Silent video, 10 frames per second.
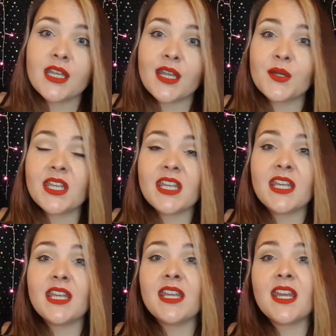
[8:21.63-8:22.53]
Now,
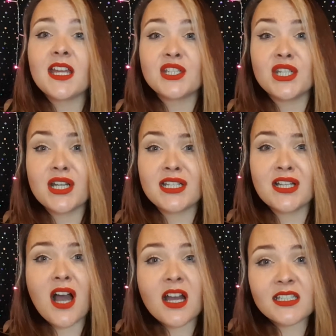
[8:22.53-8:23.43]
he actually got in
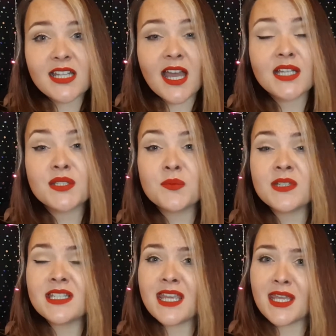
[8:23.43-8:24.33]
contact
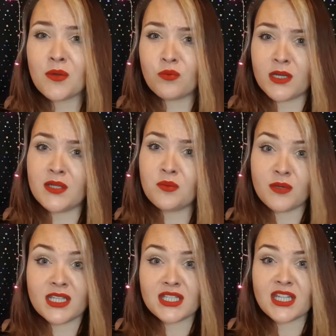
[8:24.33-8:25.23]
with a white
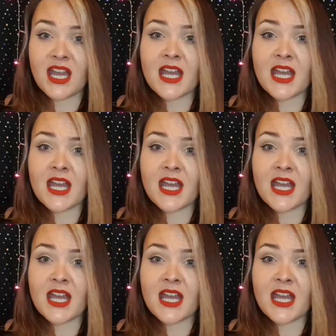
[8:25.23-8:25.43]
witch